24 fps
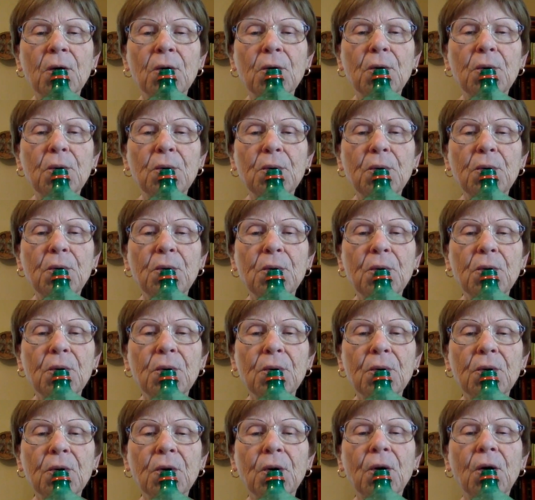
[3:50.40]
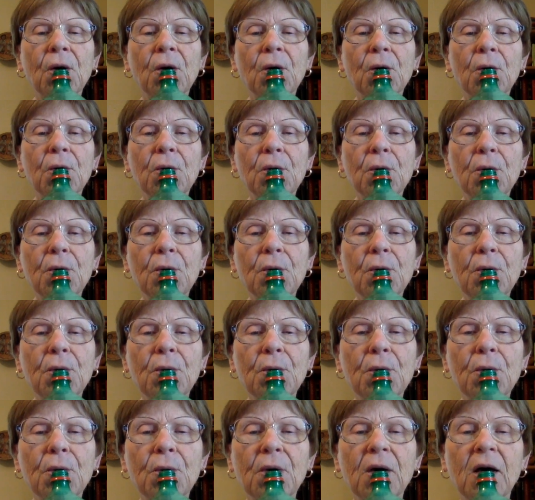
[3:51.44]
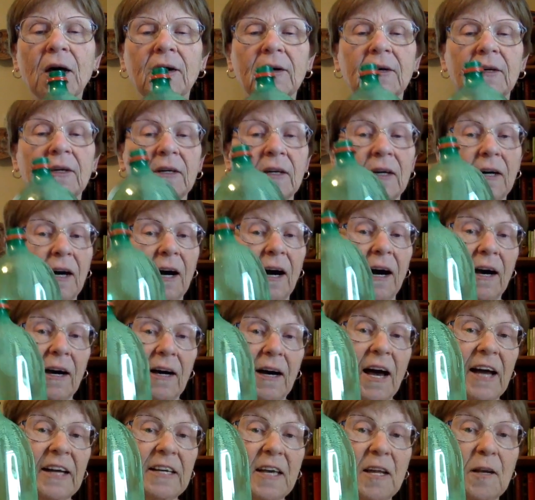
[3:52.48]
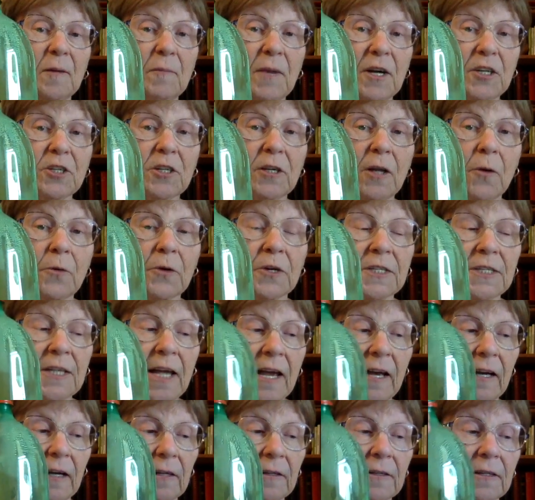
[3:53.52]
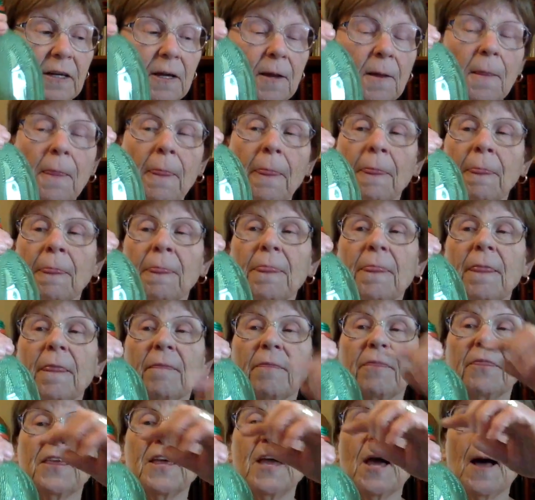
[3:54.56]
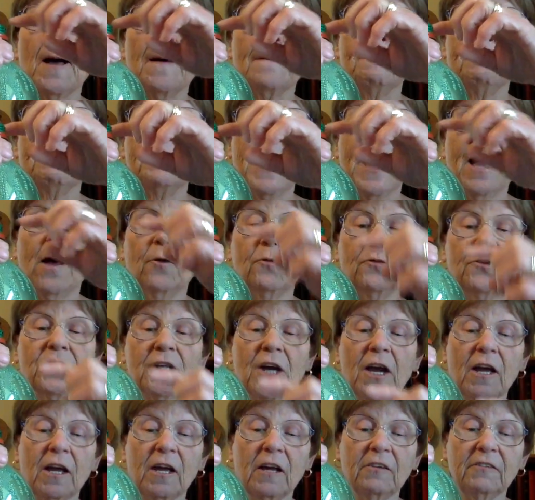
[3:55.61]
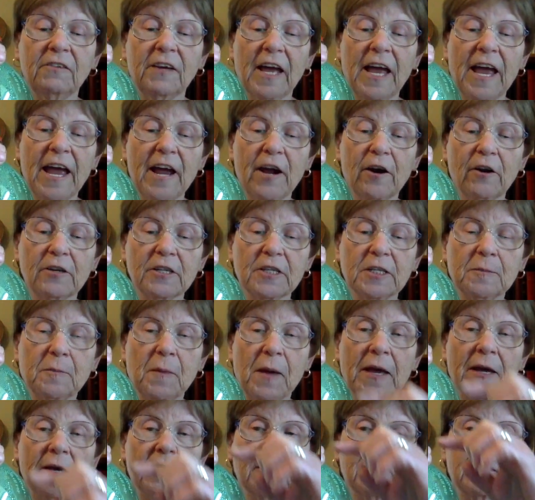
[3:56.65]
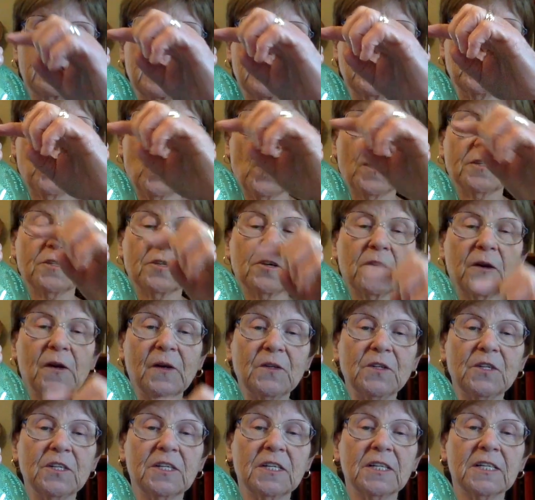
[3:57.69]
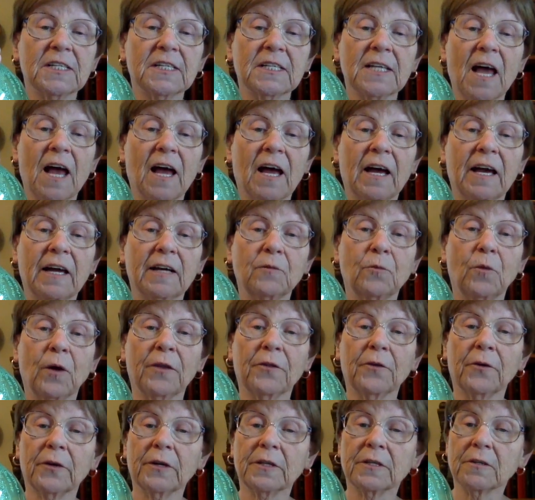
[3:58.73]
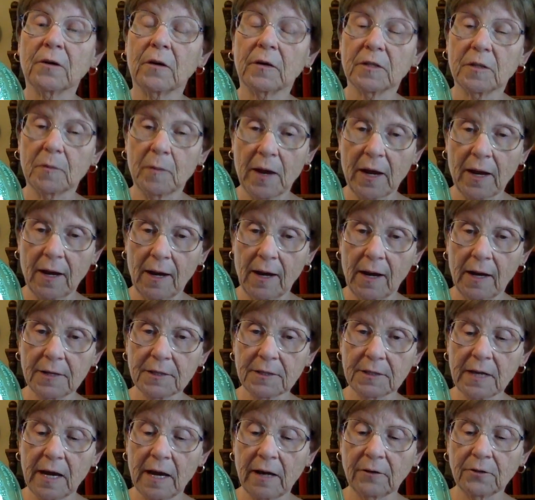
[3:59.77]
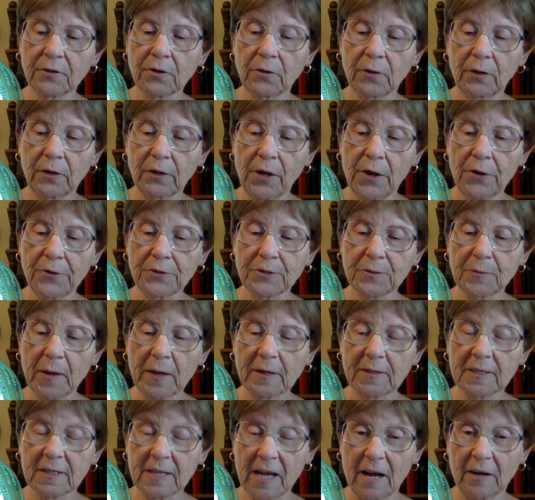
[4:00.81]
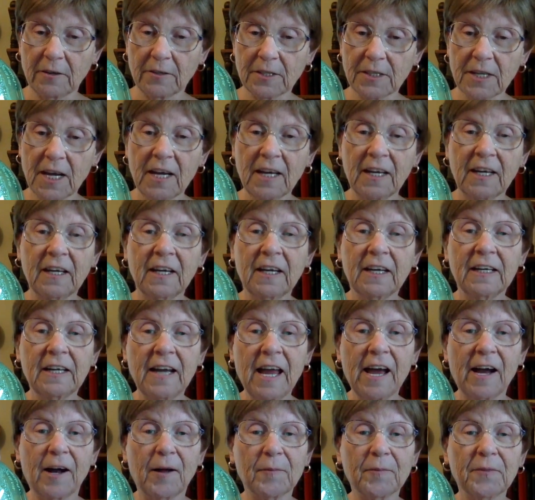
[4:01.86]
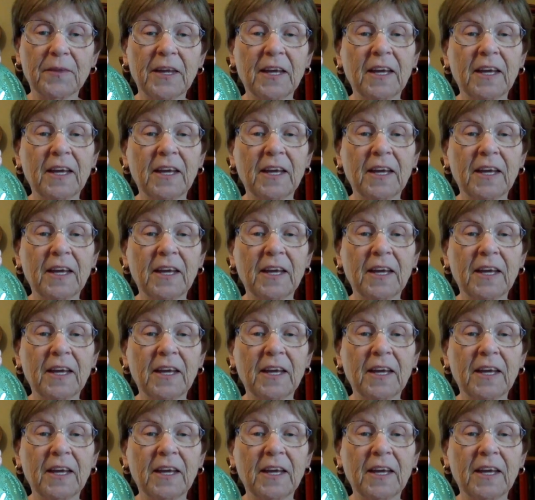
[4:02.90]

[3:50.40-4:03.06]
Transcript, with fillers: Mm, mm. I get a much lower sound. The amount of airspace is what's going to decide whether it's going to make a high sound or a low sound. Now,